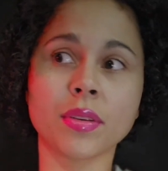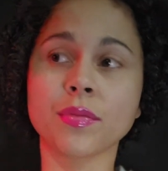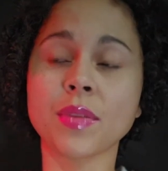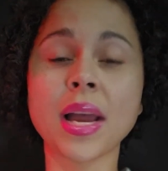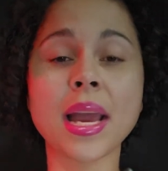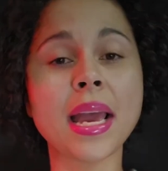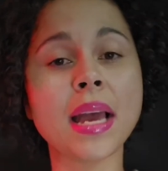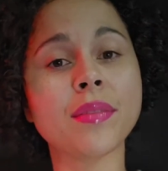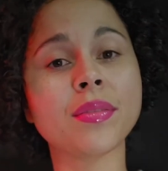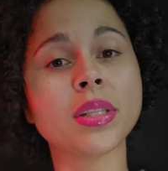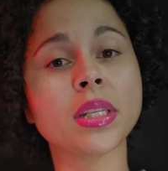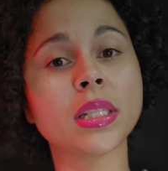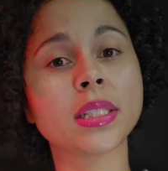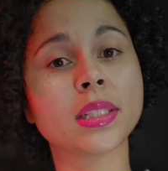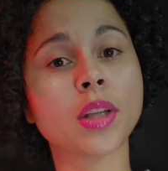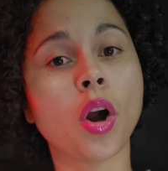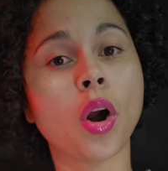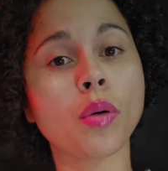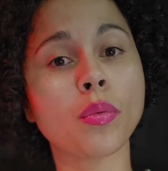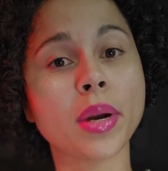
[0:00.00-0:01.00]
If I
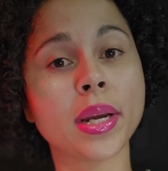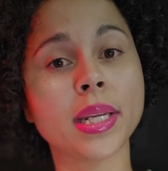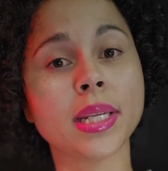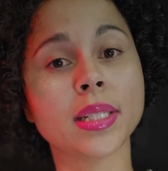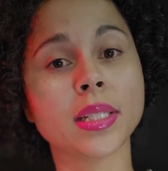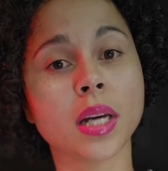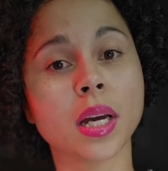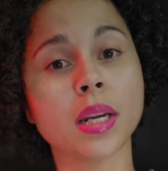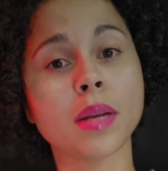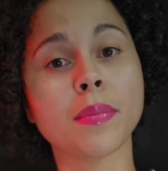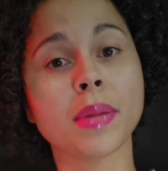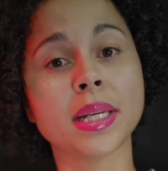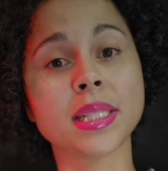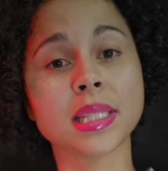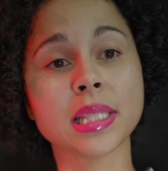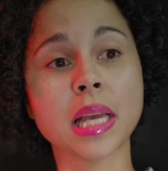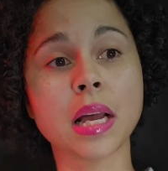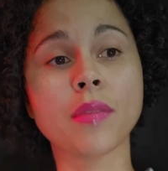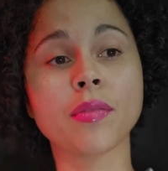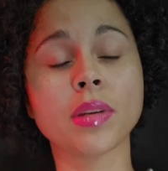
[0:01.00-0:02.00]
haven't already done it
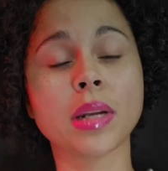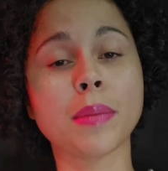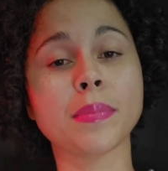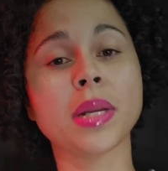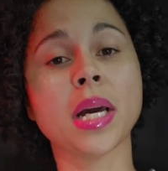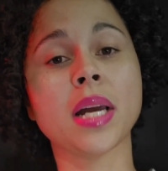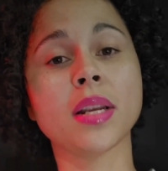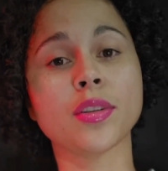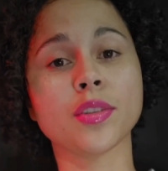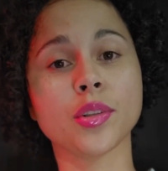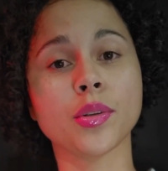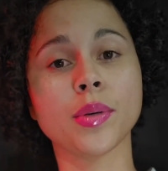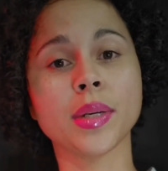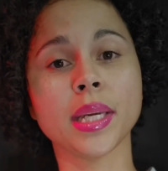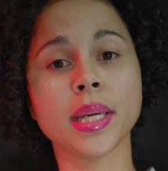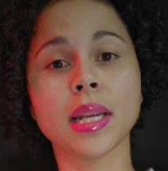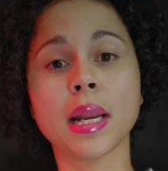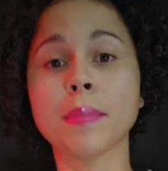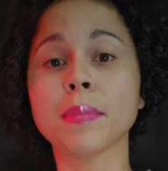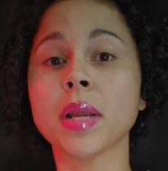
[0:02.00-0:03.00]
myself and I'm not doing it,